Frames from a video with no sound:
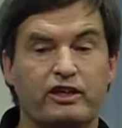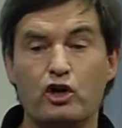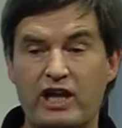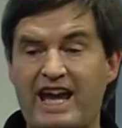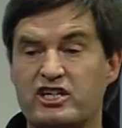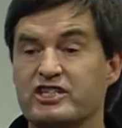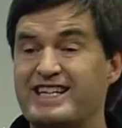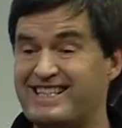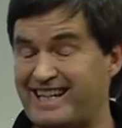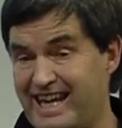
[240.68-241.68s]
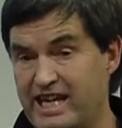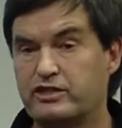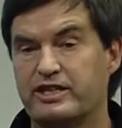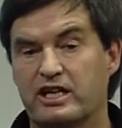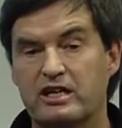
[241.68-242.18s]
locations is key
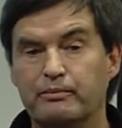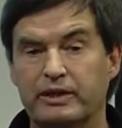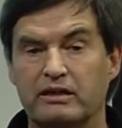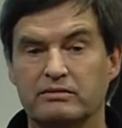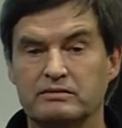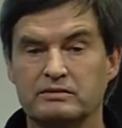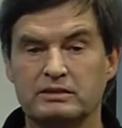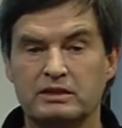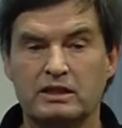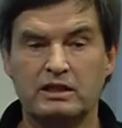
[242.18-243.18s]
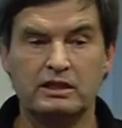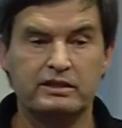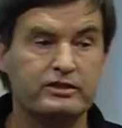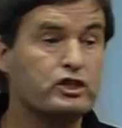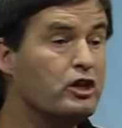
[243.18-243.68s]
to their company.
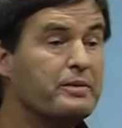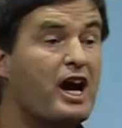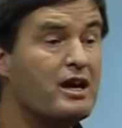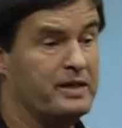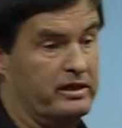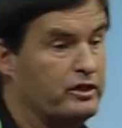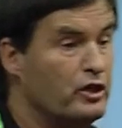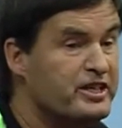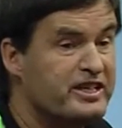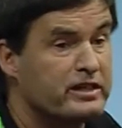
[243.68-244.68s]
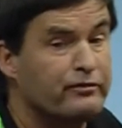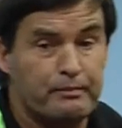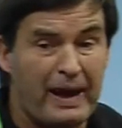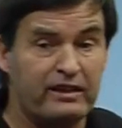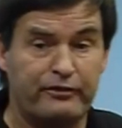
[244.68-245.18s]
German army uses us for
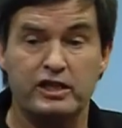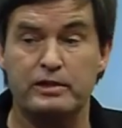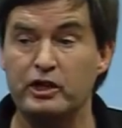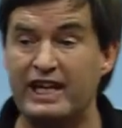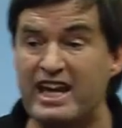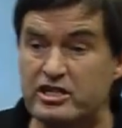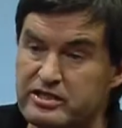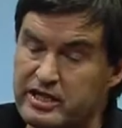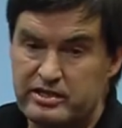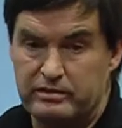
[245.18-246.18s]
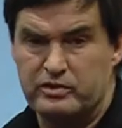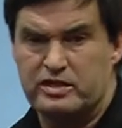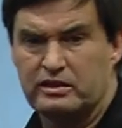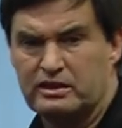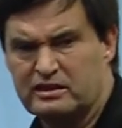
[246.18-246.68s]
battlefield communication
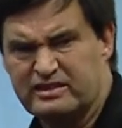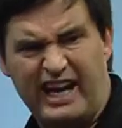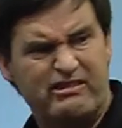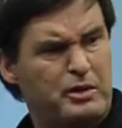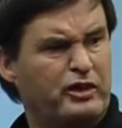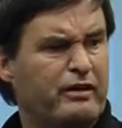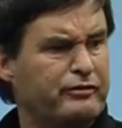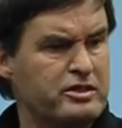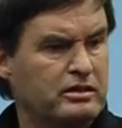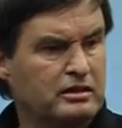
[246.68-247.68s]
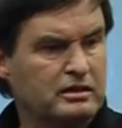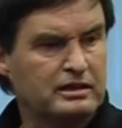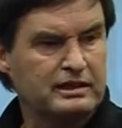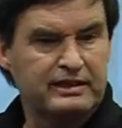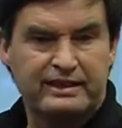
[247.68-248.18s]
systems. Is that a remote office?
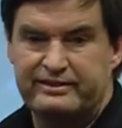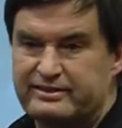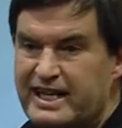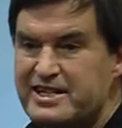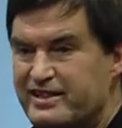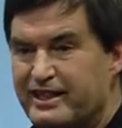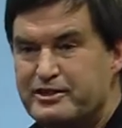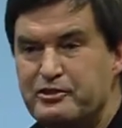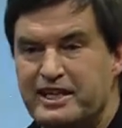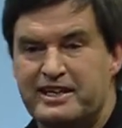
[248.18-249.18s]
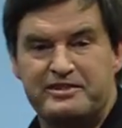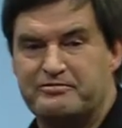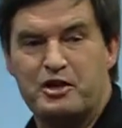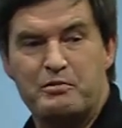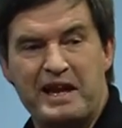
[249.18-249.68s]
Last, I don't think I
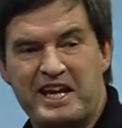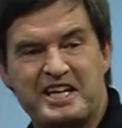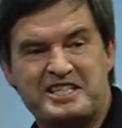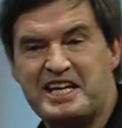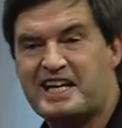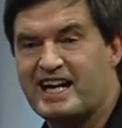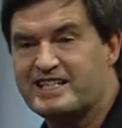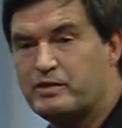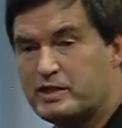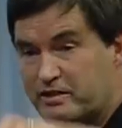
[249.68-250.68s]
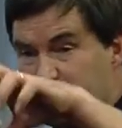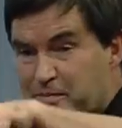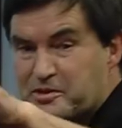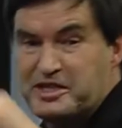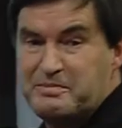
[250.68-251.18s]
know many IT guys that want to be
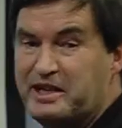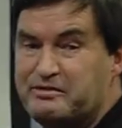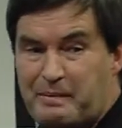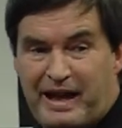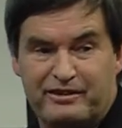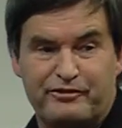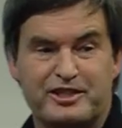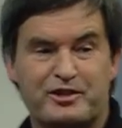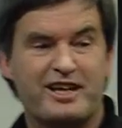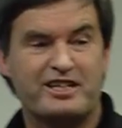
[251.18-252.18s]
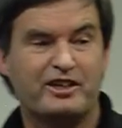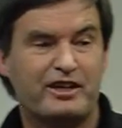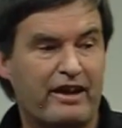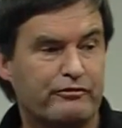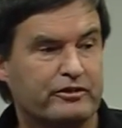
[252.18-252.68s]
dropped into the middle of a battlefield to actually look
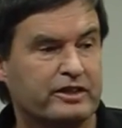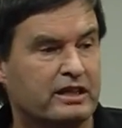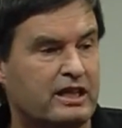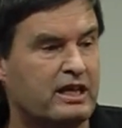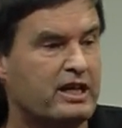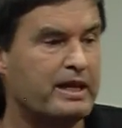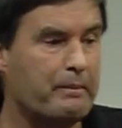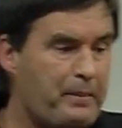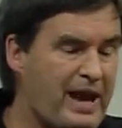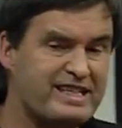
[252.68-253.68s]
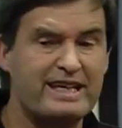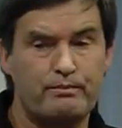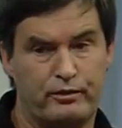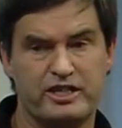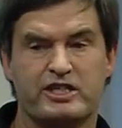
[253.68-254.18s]
after it. The
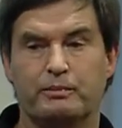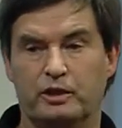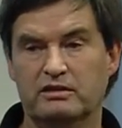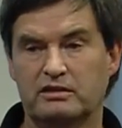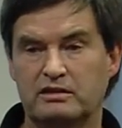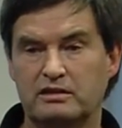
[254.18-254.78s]
basic principle